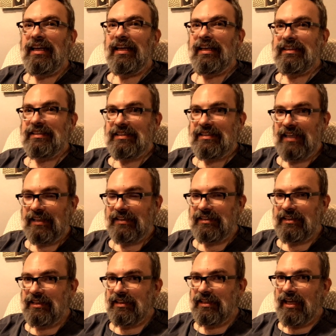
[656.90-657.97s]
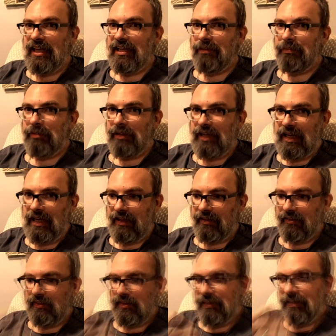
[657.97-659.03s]
in Sexton and Plath.
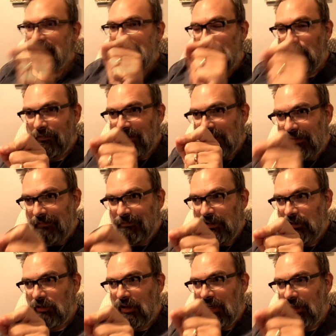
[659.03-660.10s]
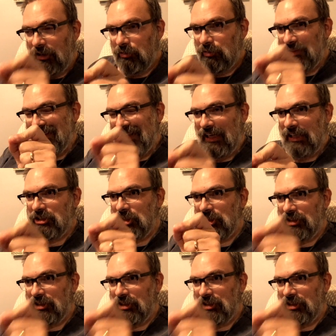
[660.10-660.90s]
Now, if I can figure out how to attach a